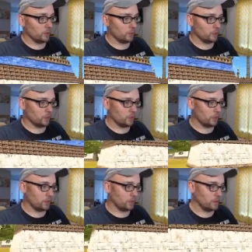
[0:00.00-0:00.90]
What
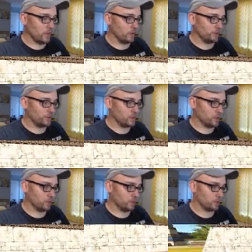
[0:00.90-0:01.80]
amount of
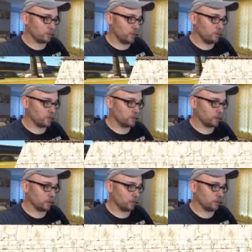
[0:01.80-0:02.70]
secrets am I missing
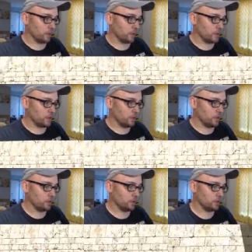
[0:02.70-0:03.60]
out here, pray tell?
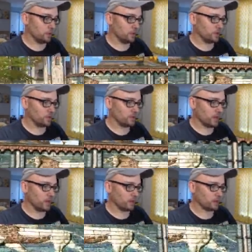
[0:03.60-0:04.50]
Uh, there's
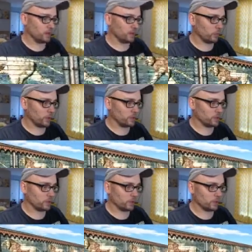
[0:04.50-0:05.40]
that. That's kind of a waste to
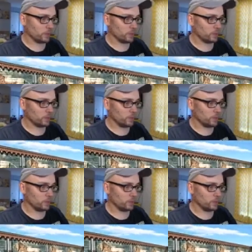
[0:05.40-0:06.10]
pick up at the moment.